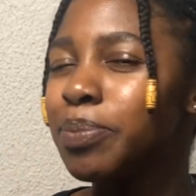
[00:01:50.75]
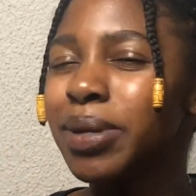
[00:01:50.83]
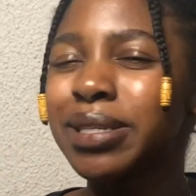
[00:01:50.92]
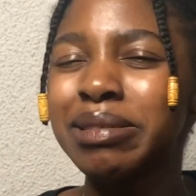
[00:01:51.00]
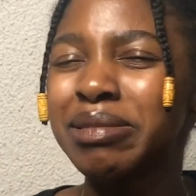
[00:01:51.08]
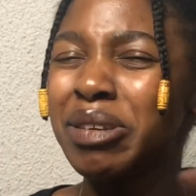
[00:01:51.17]

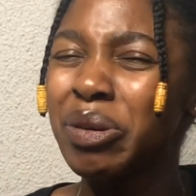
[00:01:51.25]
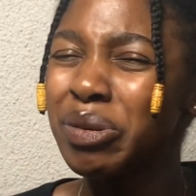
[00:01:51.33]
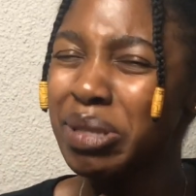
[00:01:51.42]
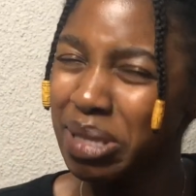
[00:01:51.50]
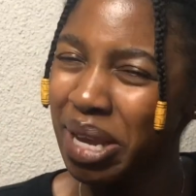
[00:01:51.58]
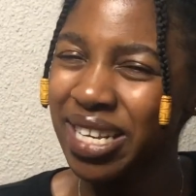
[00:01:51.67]
but you could
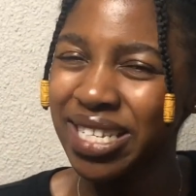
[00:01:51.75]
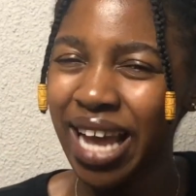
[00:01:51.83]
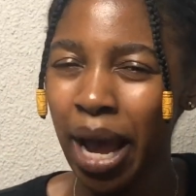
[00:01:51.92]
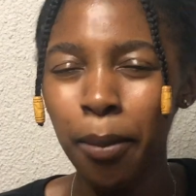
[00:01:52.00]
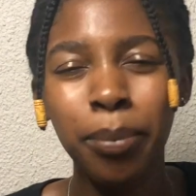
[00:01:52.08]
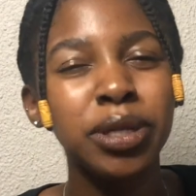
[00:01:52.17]
say
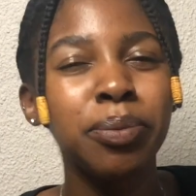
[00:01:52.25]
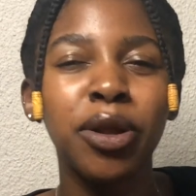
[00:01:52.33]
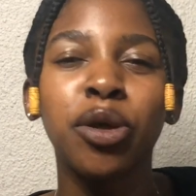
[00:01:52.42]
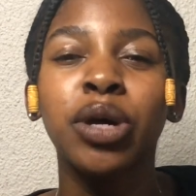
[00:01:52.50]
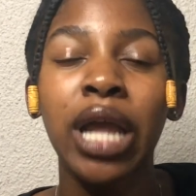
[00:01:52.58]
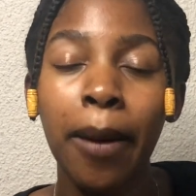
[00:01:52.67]
damp depending
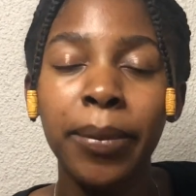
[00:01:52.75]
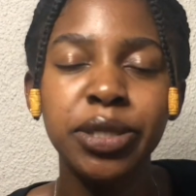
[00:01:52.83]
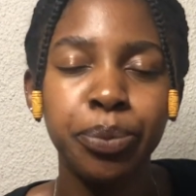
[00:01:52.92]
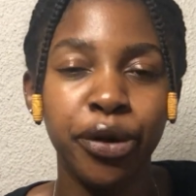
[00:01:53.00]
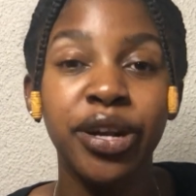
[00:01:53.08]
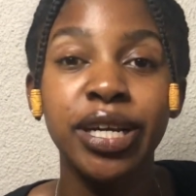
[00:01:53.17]
on how much
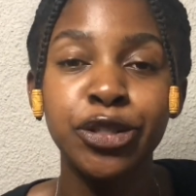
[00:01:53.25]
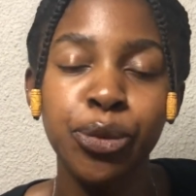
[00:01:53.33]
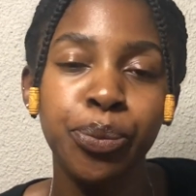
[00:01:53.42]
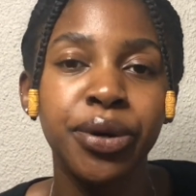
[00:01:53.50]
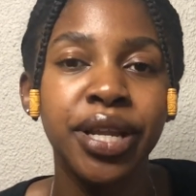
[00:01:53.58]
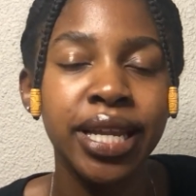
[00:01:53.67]
product you
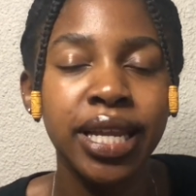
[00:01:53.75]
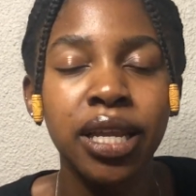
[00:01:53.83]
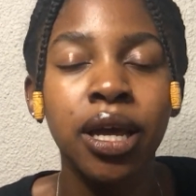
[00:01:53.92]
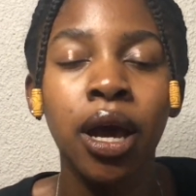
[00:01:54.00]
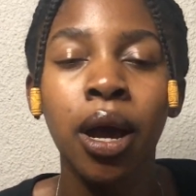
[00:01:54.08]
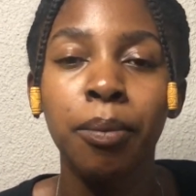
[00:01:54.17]
put in it
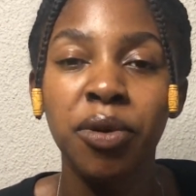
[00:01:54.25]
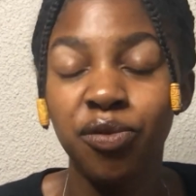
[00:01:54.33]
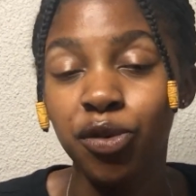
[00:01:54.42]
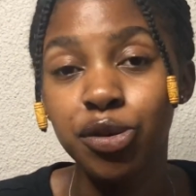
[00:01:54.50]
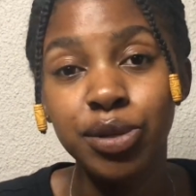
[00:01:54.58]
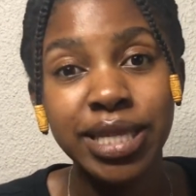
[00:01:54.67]

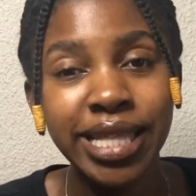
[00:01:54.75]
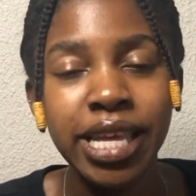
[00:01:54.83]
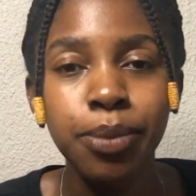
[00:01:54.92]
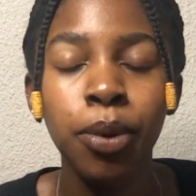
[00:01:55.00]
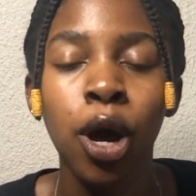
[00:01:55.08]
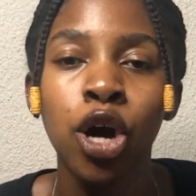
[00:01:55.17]
before you
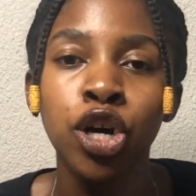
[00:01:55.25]
sleep.